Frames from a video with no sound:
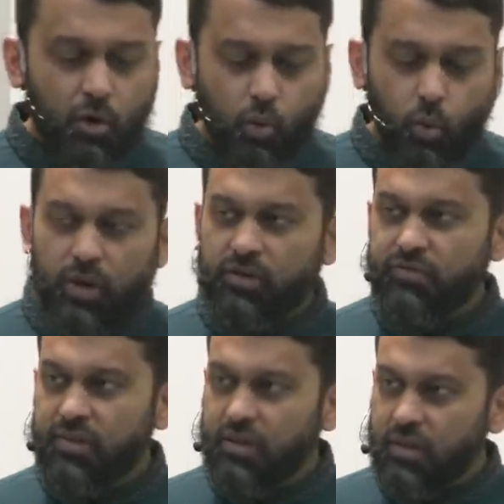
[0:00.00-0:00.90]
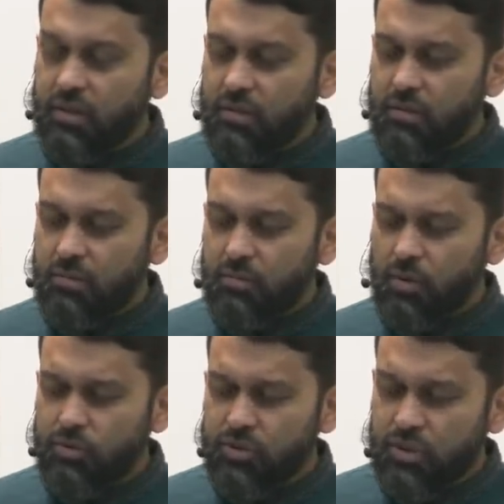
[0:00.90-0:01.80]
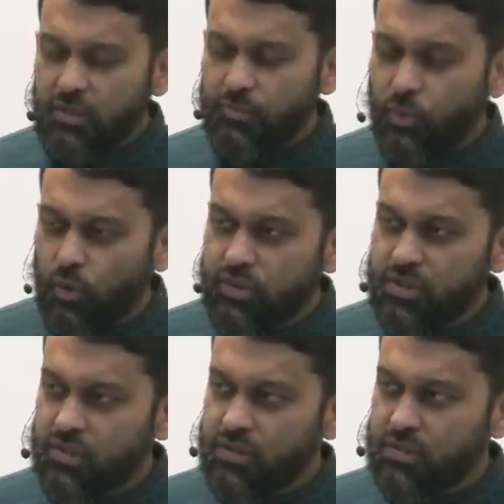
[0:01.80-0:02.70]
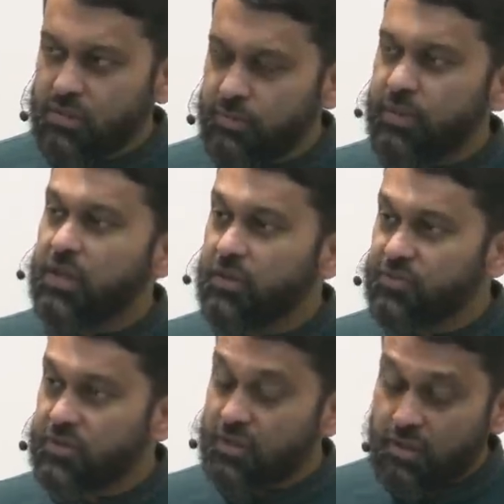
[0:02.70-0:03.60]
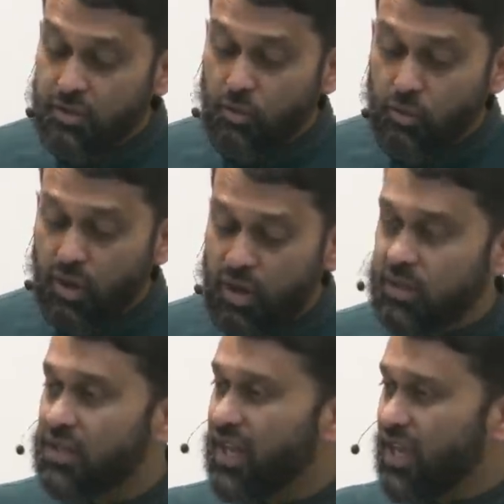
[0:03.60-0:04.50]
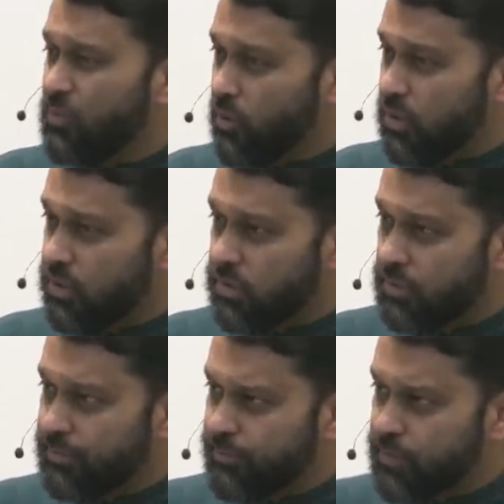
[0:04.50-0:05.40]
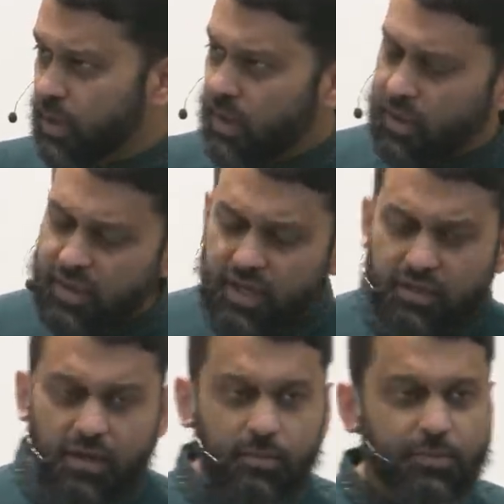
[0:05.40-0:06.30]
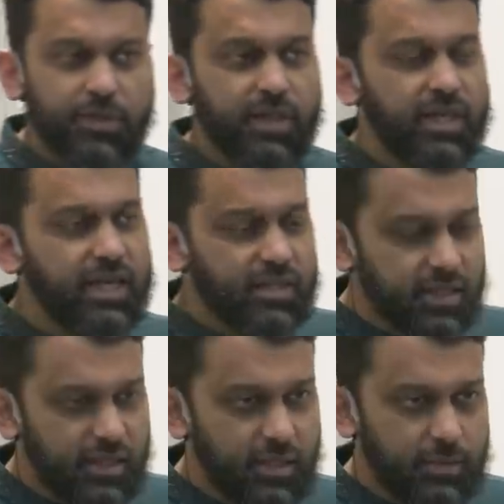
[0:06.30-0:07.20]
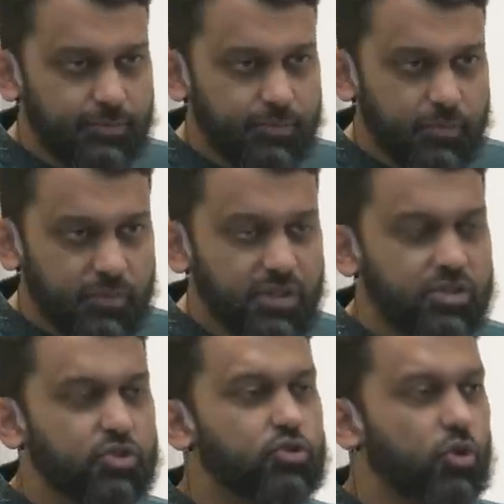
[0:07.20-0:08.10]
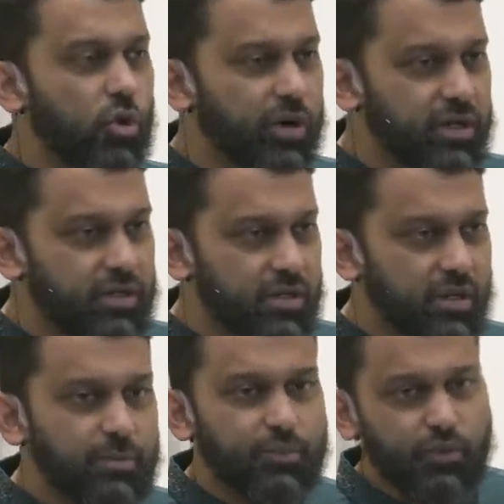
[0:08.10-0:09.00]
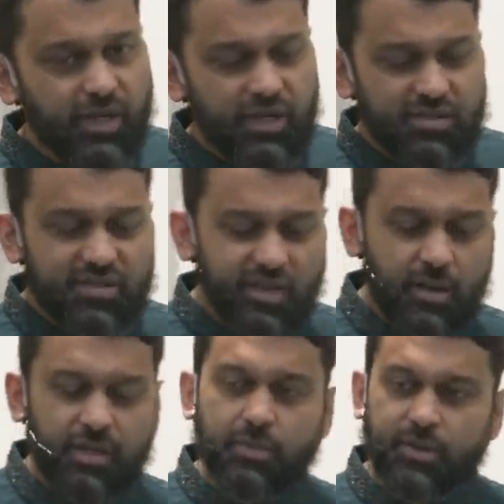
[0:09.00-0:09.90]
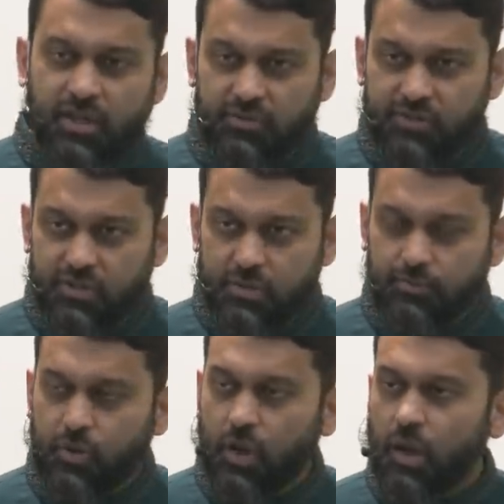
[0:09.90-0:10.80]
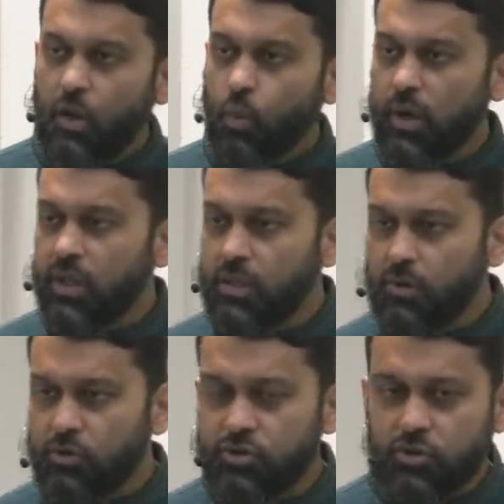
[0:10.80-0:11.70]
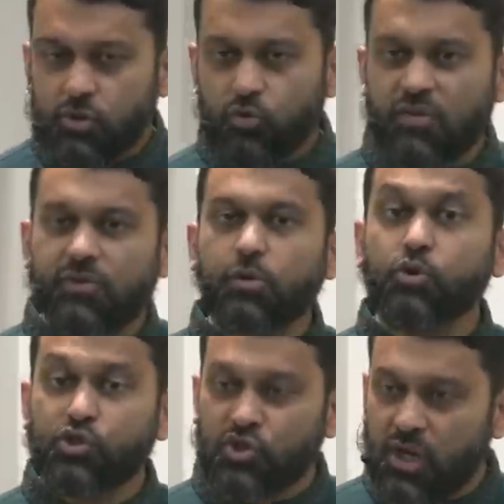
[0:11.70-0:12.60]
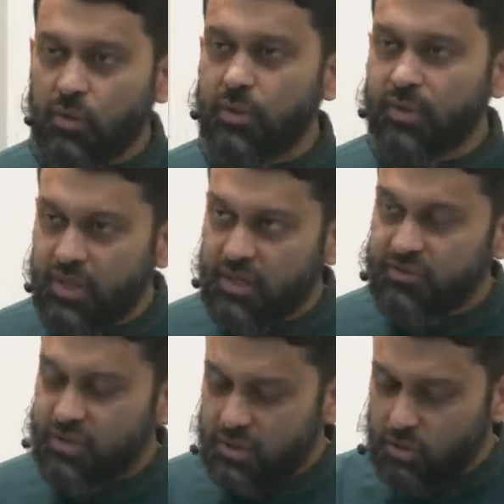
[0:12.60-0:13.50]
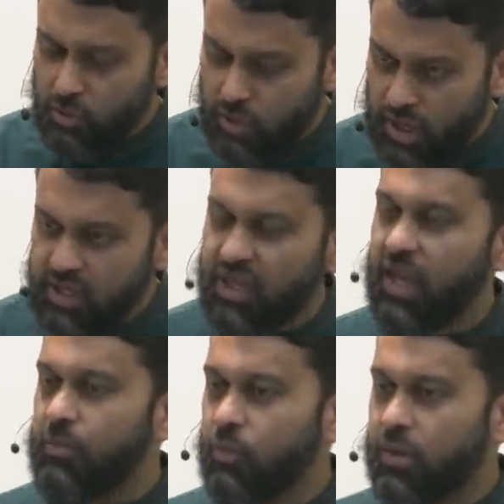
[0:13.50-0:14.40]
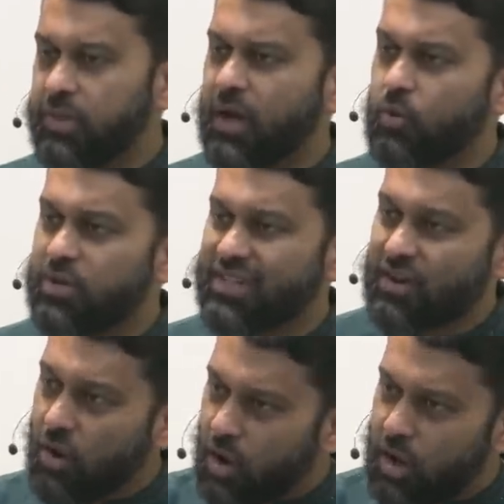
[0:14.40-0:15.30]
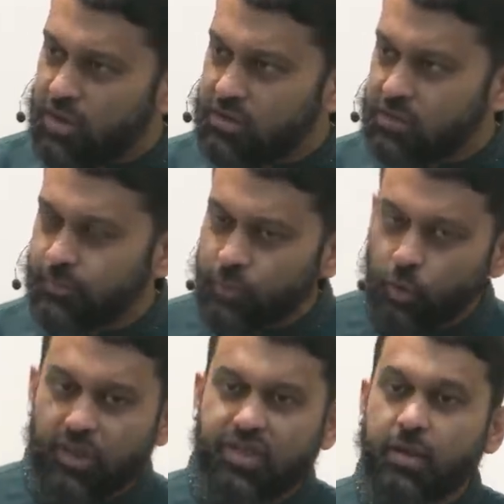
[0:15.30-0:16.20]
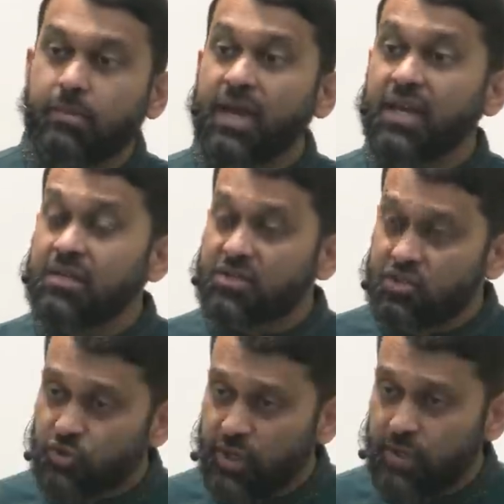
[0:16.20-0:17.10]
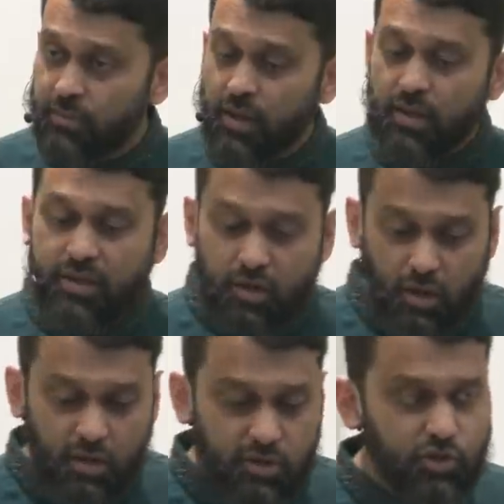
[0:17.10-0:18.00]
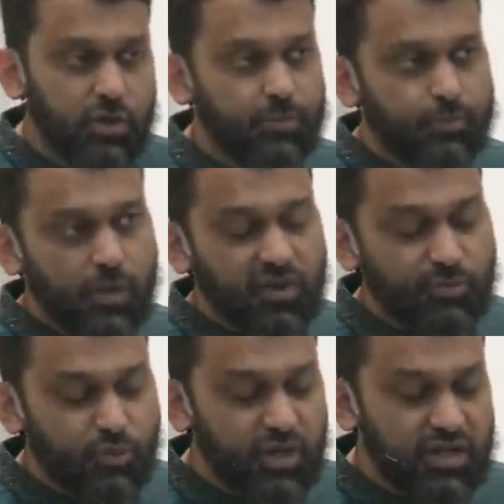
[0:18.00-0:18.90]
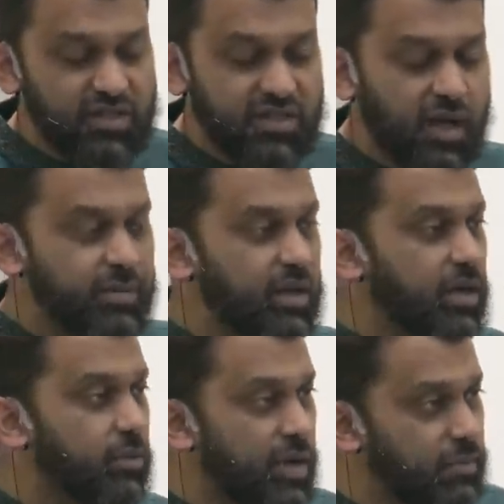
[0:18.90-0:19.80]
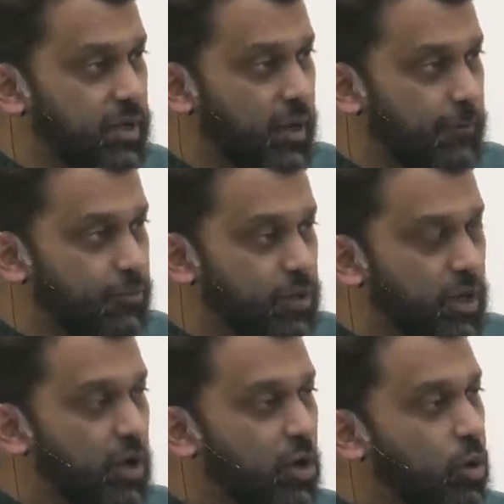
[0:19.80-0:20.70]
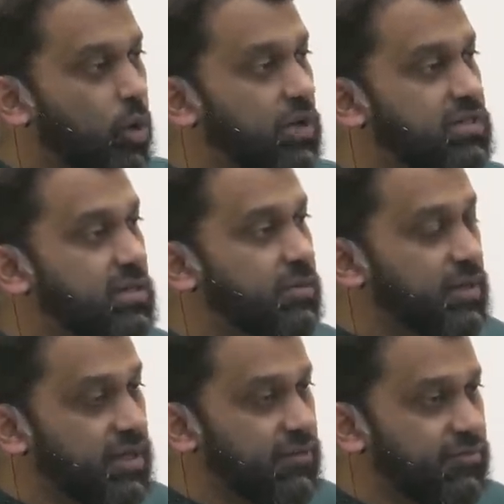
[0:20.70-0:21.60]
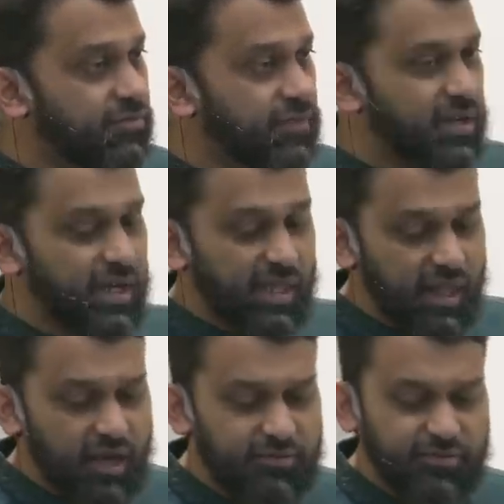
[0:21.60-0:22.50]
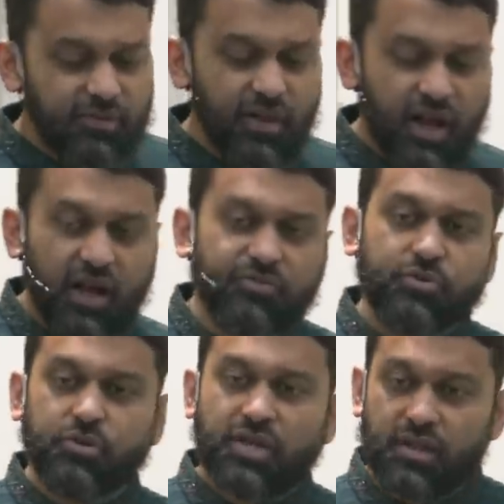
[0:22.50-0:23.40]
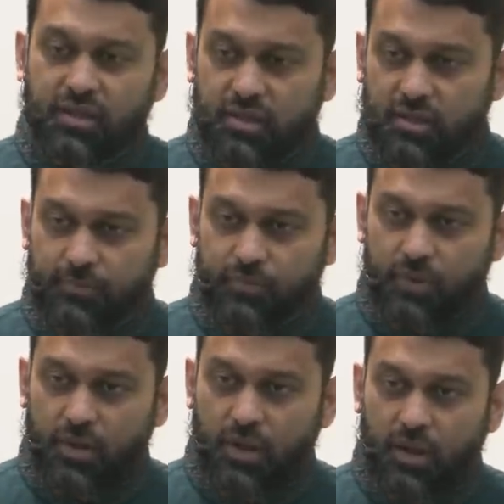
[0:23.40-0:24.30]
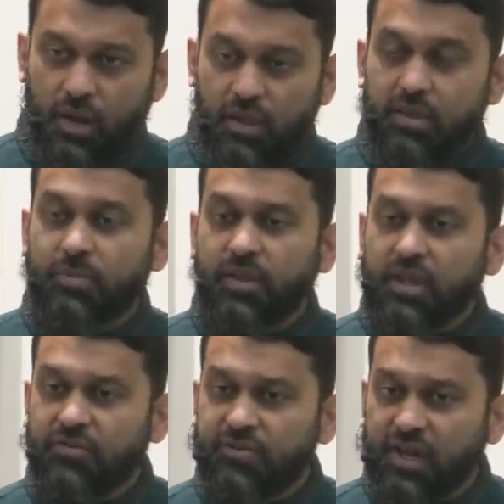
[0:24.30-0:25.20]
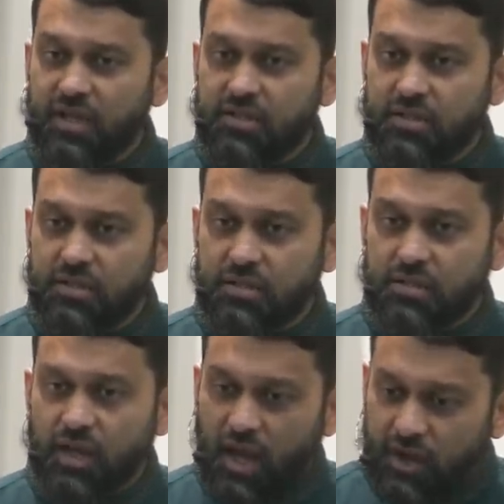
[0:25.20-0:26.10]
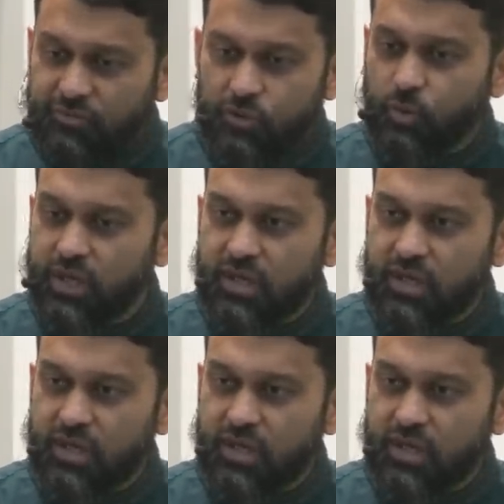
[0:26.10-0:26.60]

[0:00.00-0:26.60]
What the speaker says: One of the most important beliefs that the Quran came with that completely destroyed pre-Islamic beliefs, one of the most revolutionary beliefs that the Quran came with that was at odds with the mainstream theology of pre-Islamic Arabia, was the belief in life after death. The belief that after we